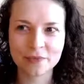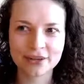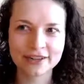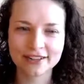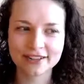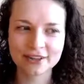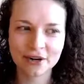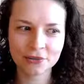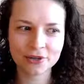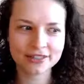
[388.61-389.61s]
But here
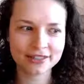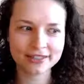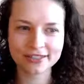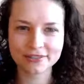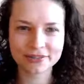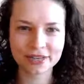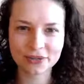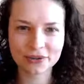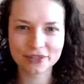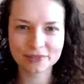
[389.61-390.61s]
I was like
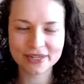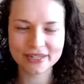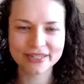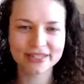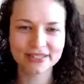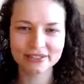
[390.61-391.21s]
taking all the medicine,